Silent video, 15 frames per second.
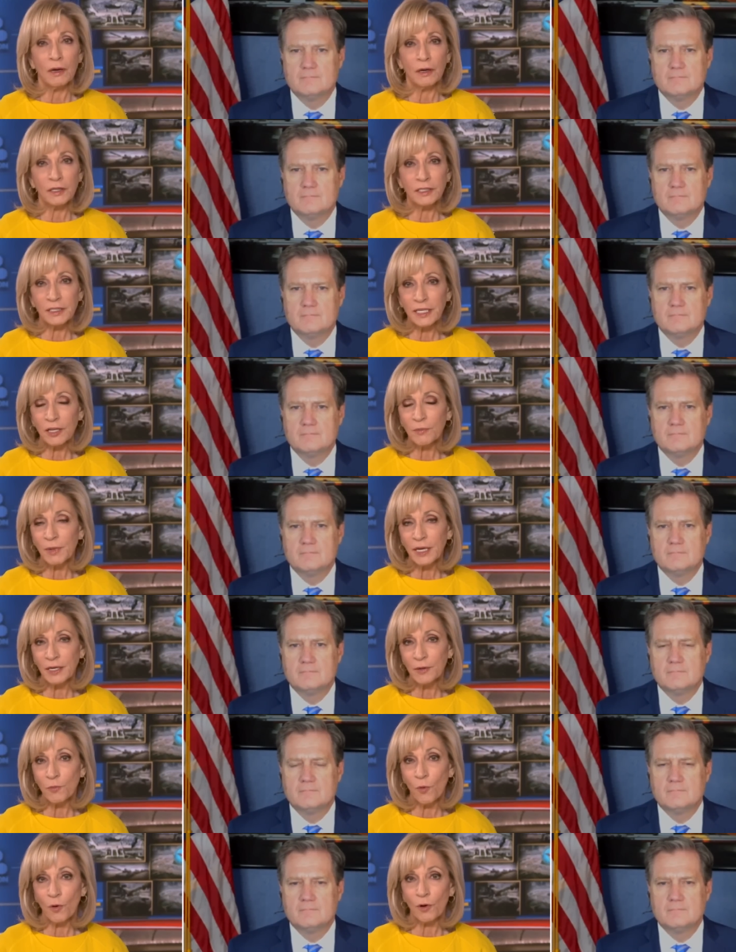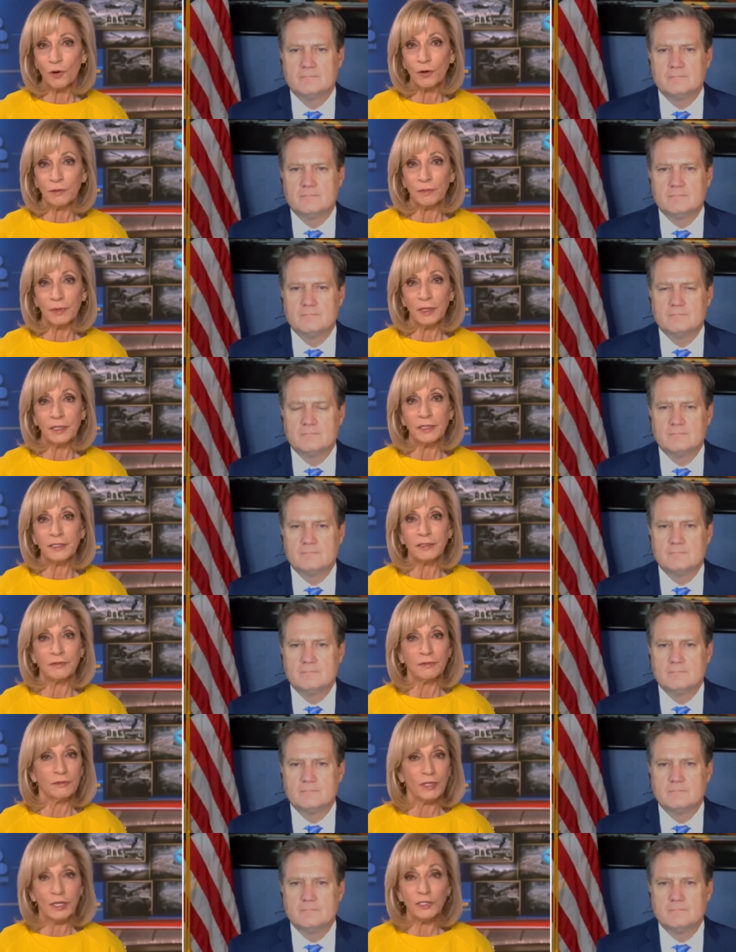Speaker 1: a stalemated war, is
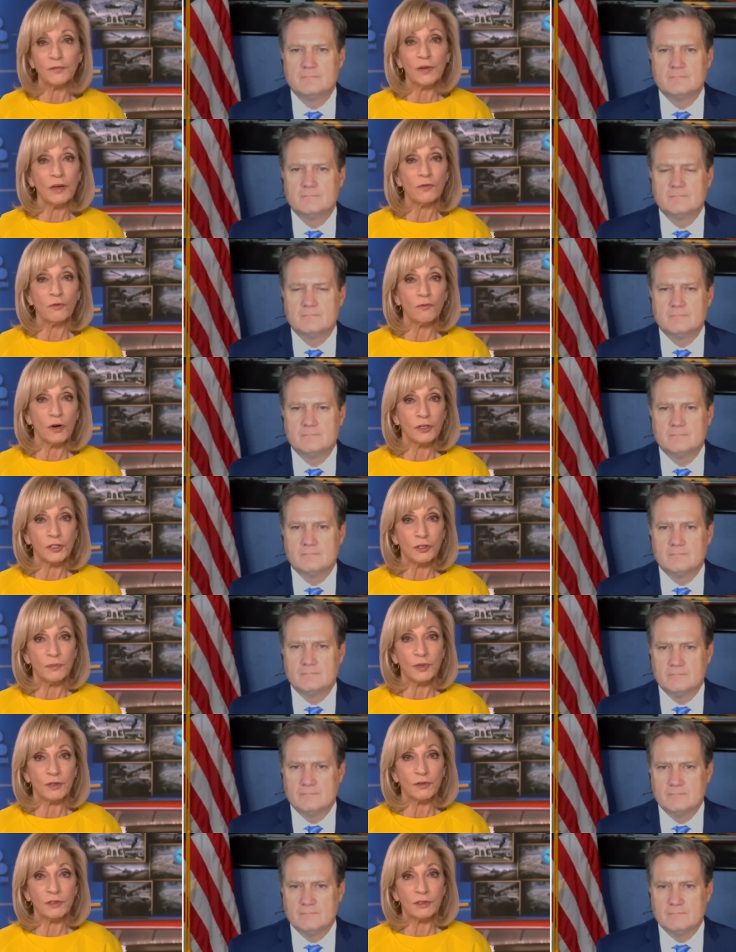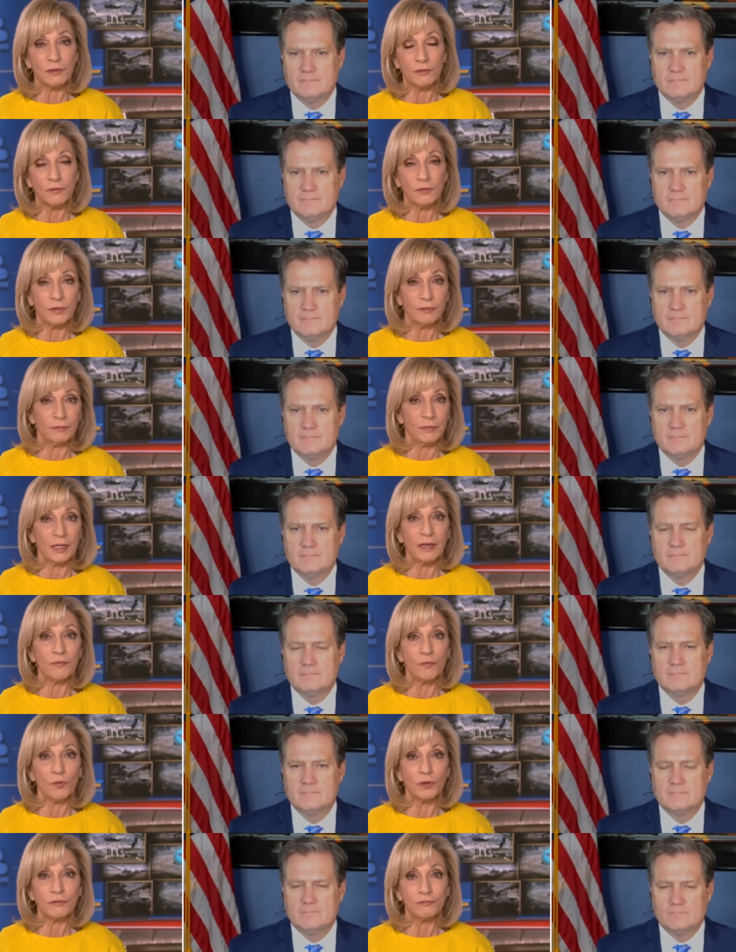does favor Russia because of, they have
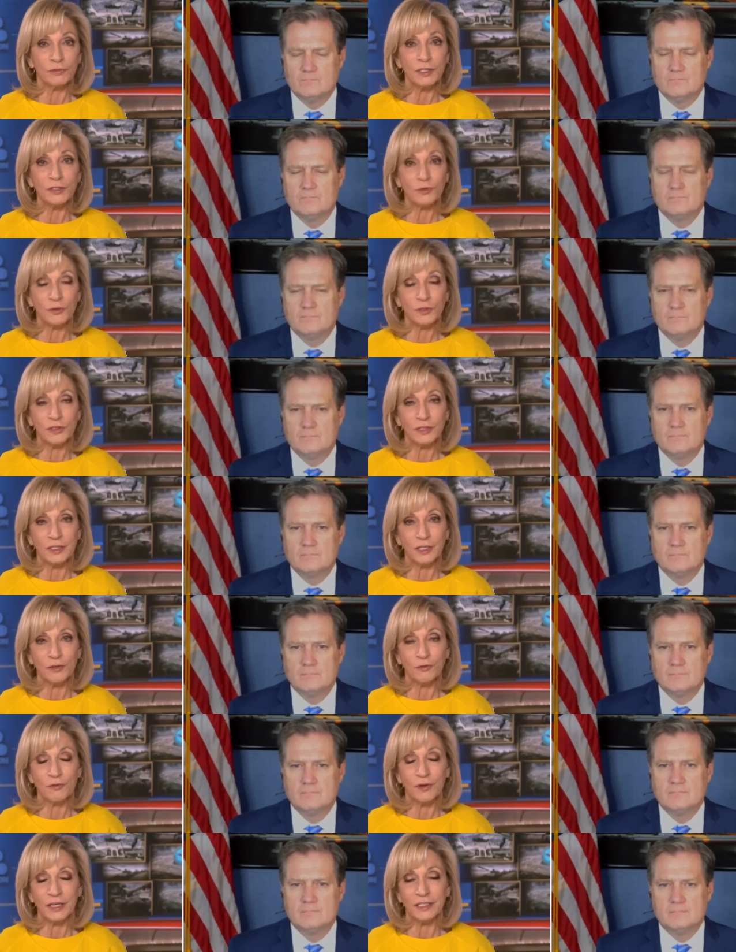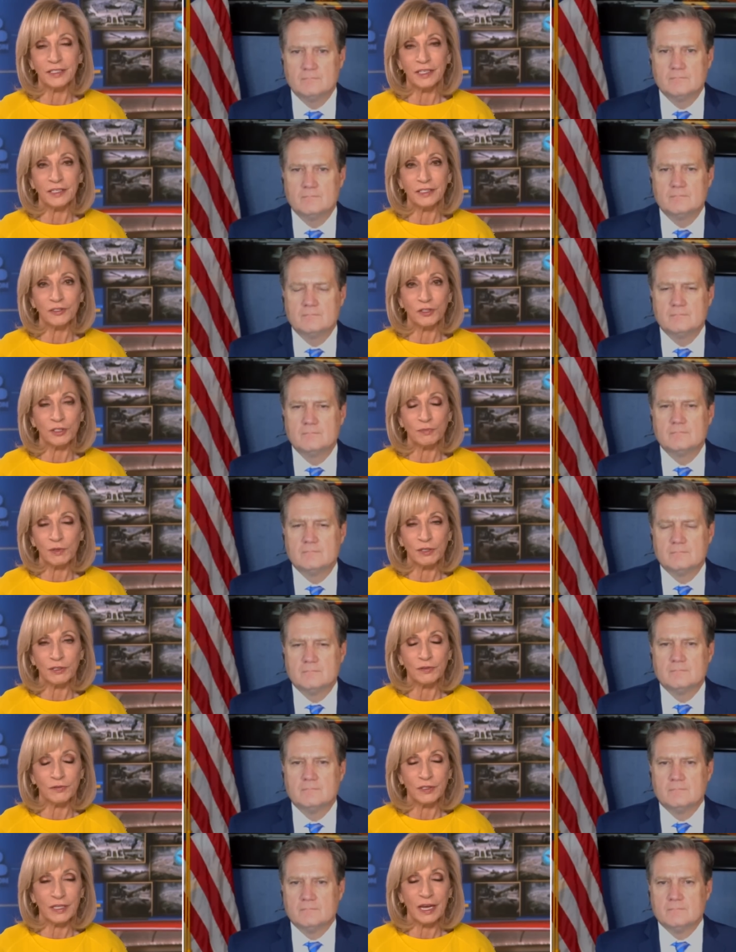more resources than Ukraine does, just because
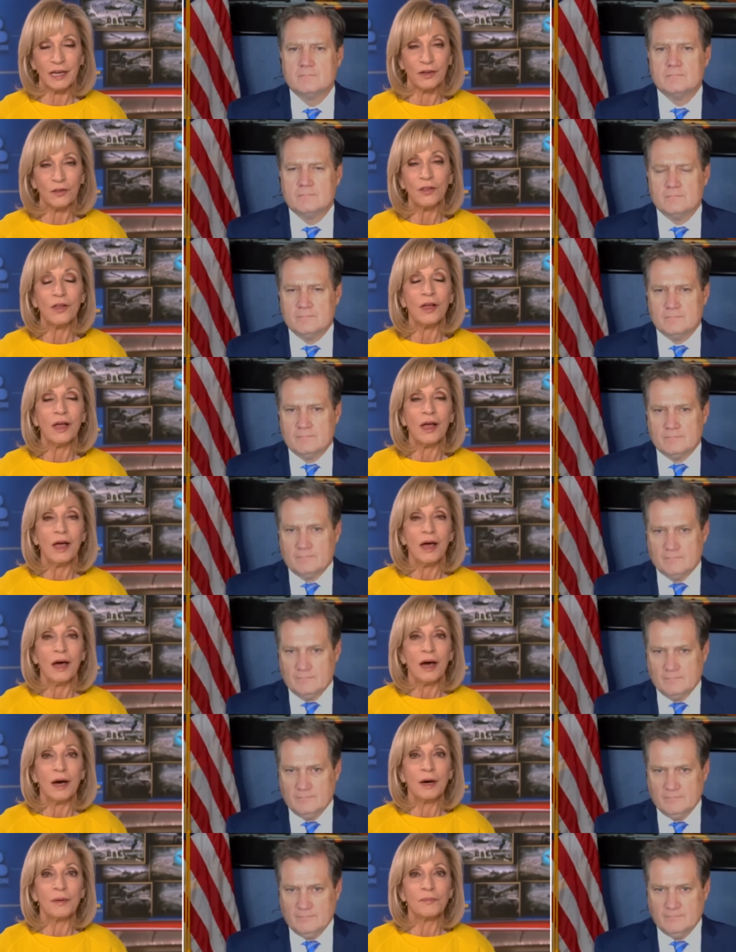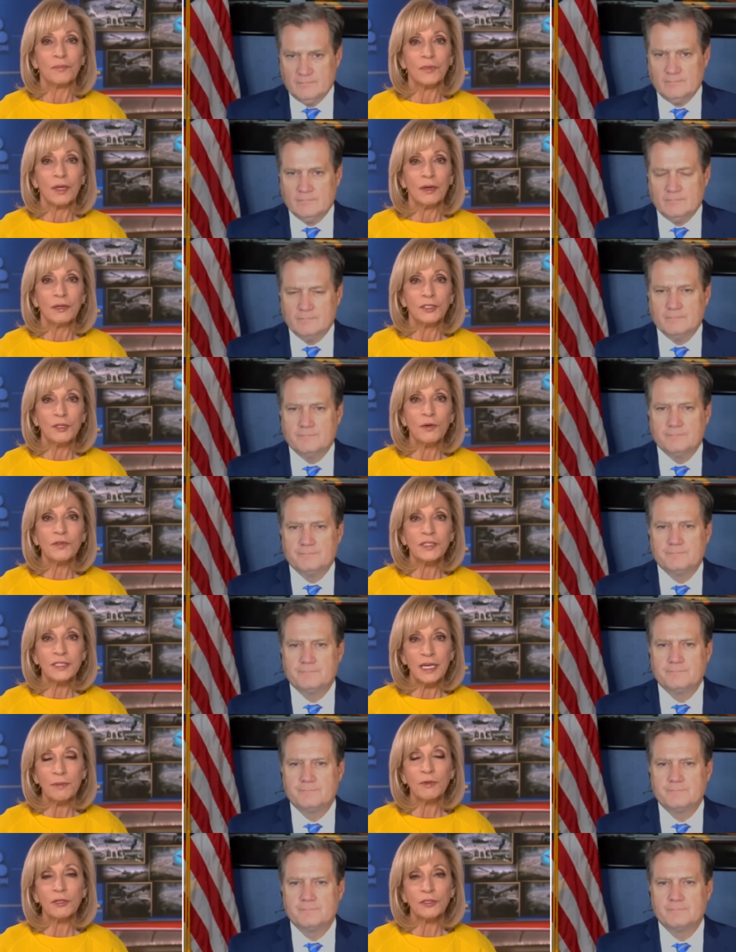of scale. Um, do you have the
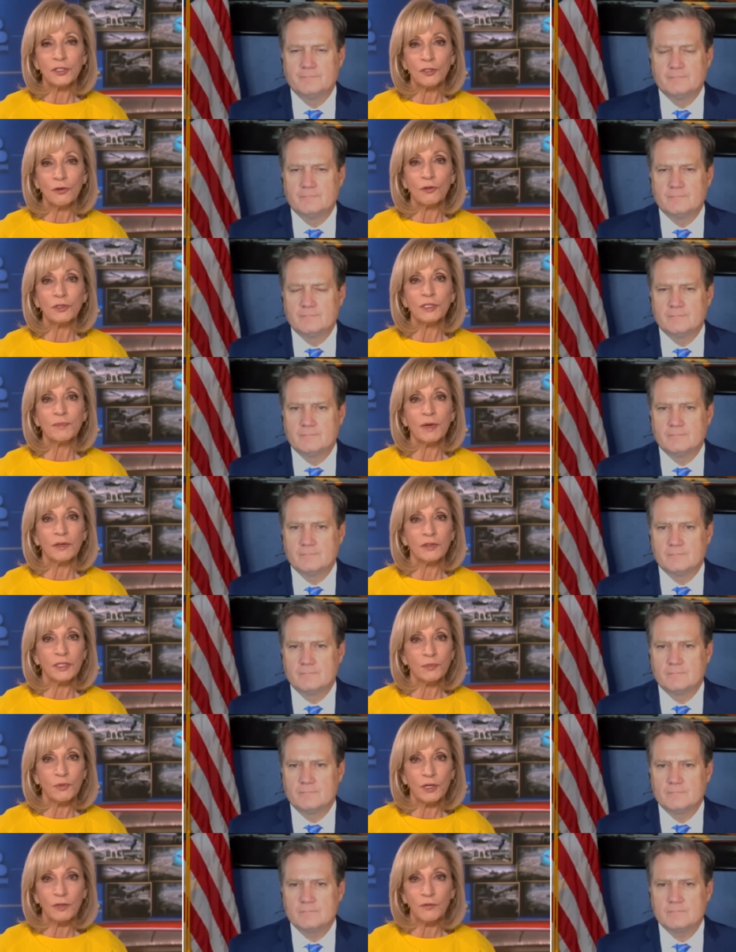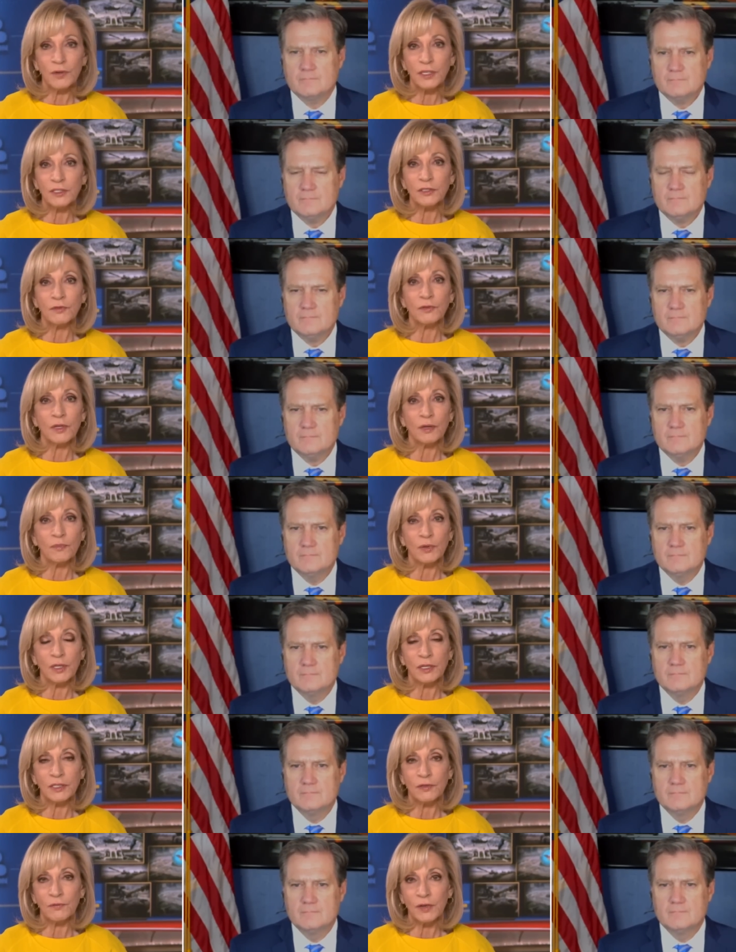same concerns about the spring offensive not
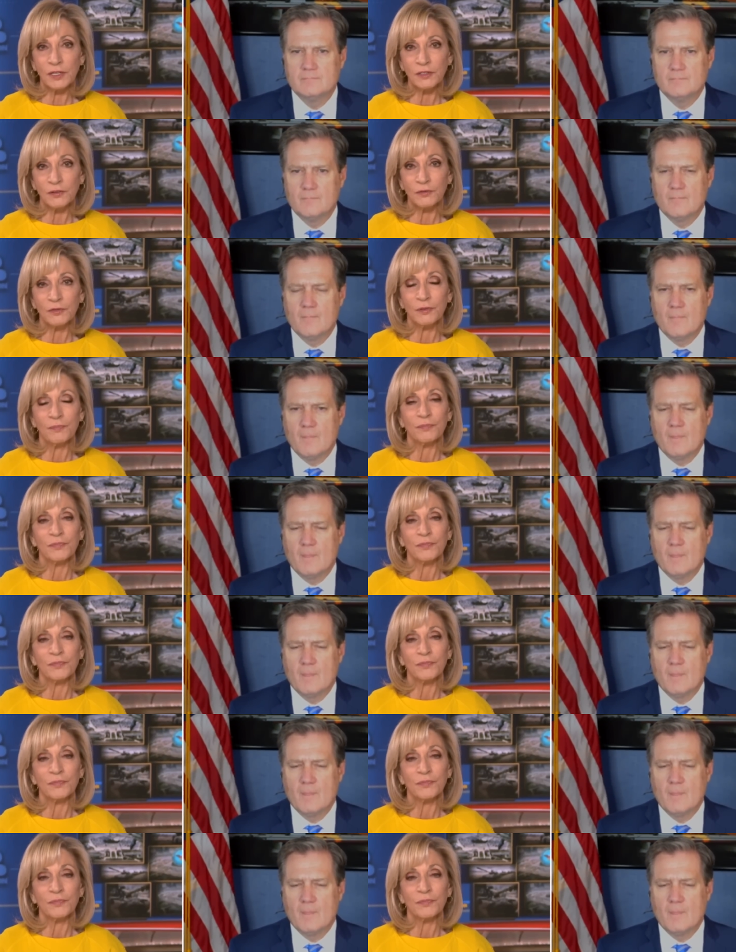being as effective